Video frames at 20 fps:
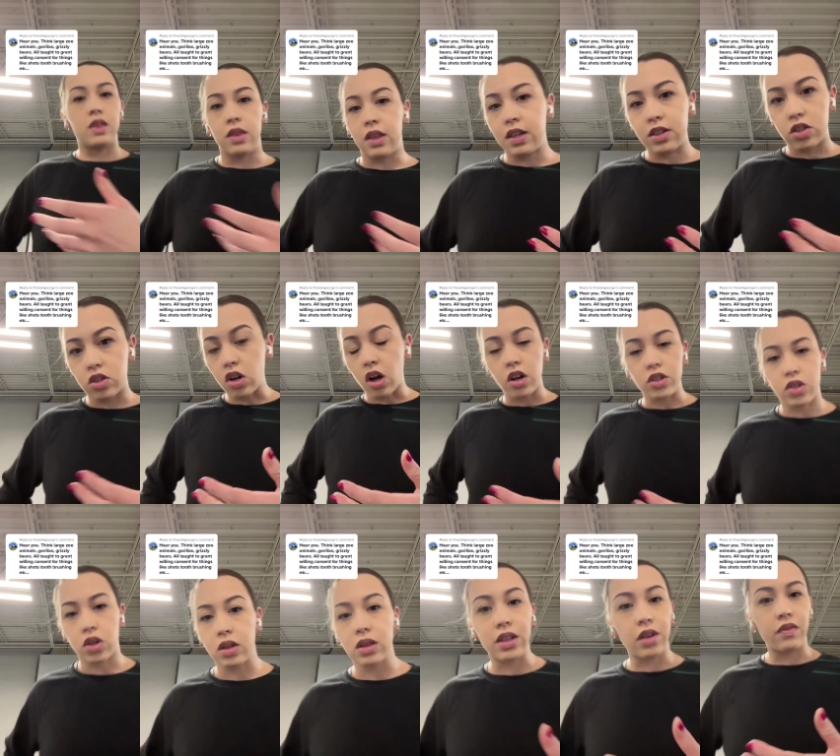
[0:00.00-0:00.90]
These
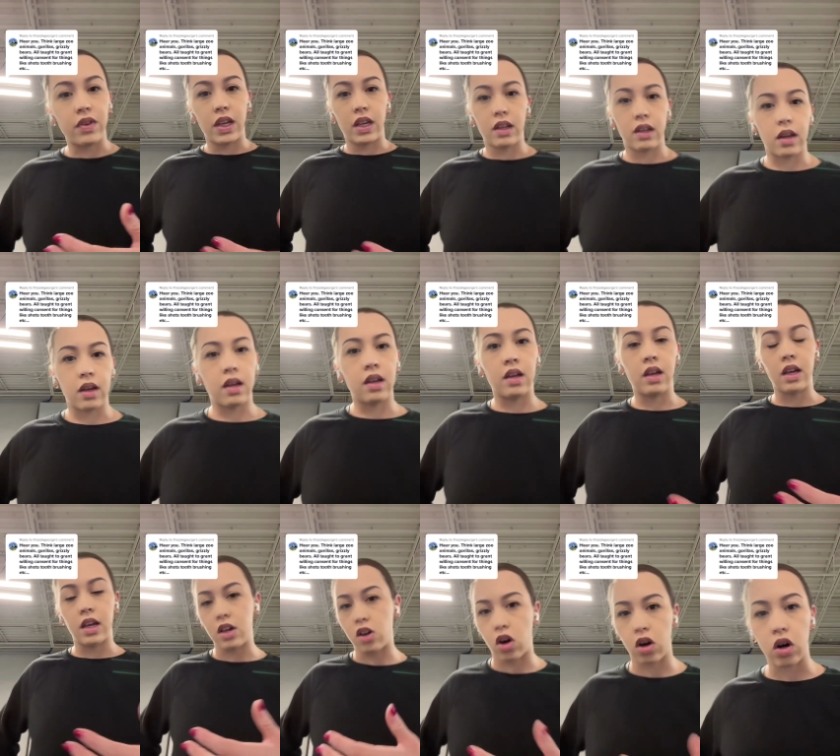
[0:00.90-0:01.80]
dogs are living
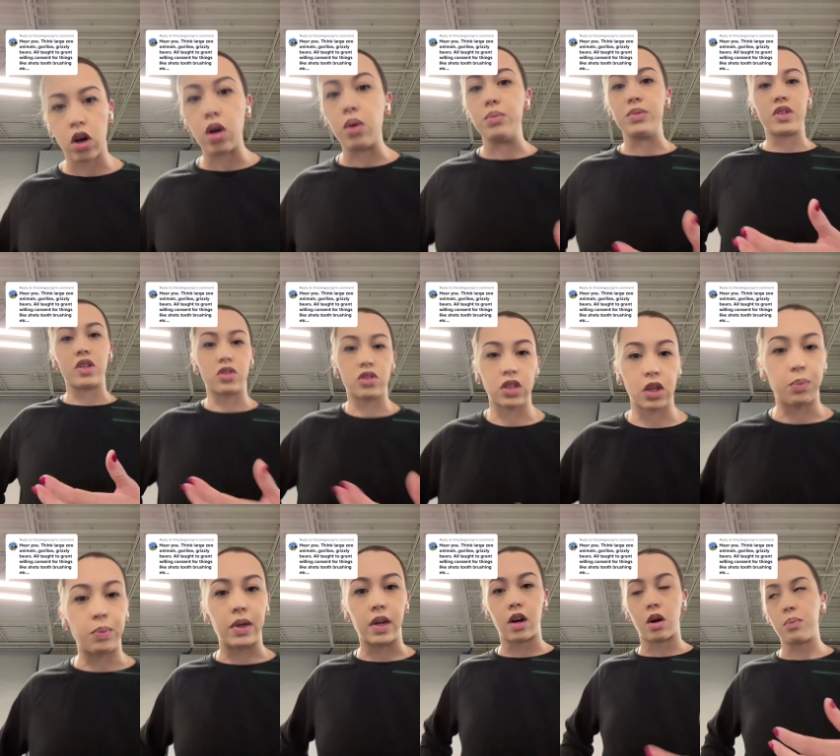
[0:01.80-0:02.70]
in our homes, they're
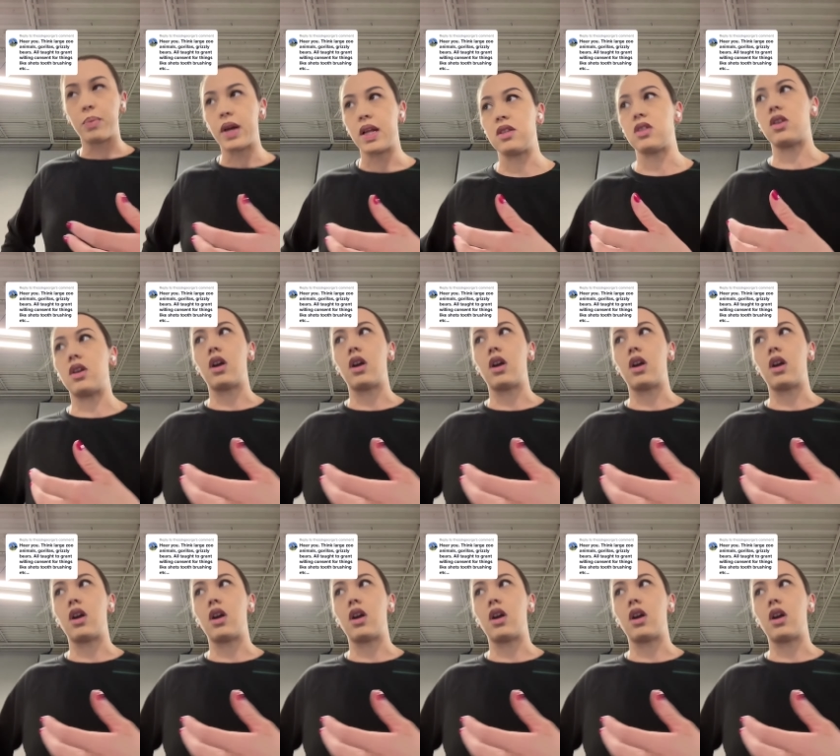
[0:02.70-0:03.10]
sleeping in our beds,